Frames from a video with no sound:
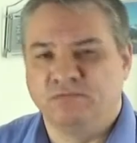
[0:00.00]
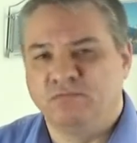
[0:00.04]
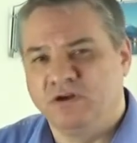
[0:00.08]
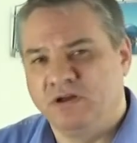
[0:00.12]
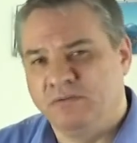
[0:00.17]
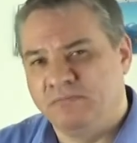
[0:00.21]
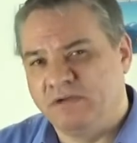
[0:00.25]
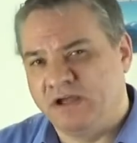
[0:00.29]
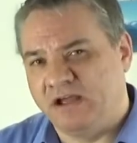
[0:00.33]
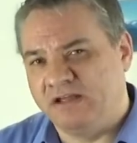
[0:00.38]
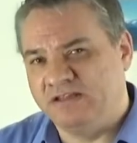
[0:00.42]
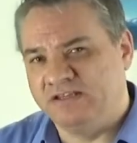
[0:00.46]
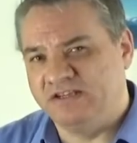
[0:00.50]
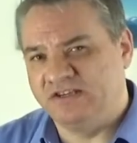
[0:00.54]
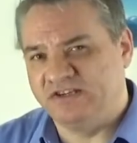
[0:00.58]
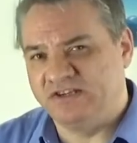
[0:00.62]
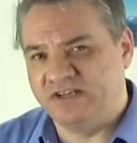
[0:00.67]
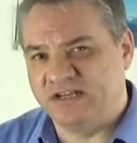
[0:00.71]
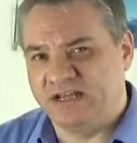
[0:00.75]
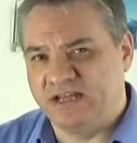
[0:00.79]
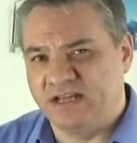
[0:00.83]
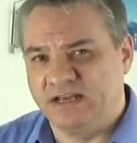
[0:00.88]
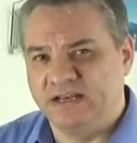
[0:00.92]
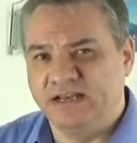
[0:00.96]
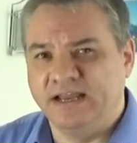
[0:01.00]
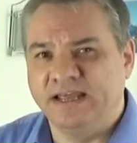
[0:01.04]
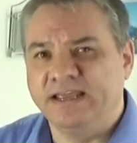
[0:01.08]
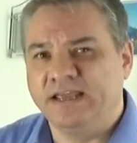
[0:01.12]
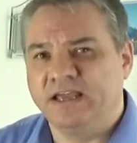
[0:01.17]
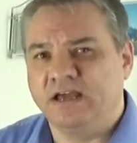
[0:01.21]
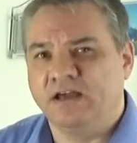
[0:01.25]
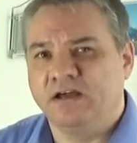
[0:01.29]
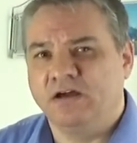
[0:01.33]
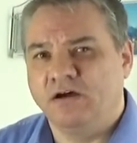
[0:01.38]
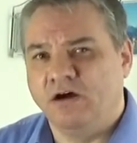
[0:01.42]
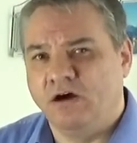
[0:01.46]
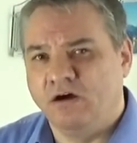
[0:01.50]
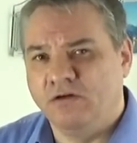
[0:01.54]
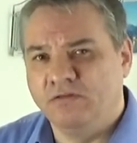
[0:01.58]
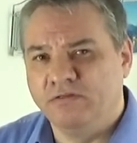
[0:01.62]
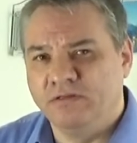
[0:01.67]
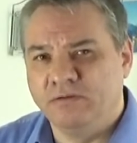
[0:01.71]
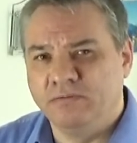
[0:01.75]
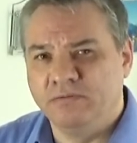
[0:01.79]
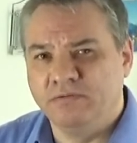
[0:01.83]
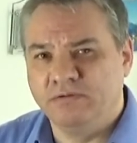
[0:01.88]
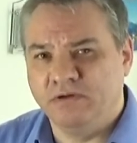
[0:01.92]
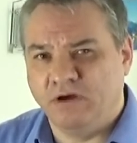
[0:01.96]
Well, I'm going to stick a link
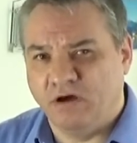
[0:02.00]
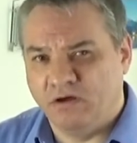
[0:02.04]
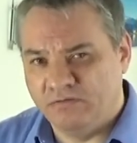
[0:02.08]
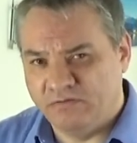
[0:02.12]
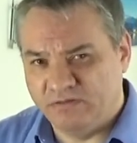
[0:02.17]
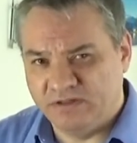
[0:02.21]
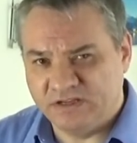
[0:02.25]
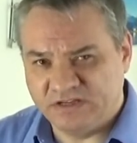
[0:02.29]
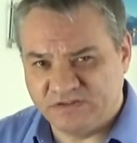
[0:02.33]
on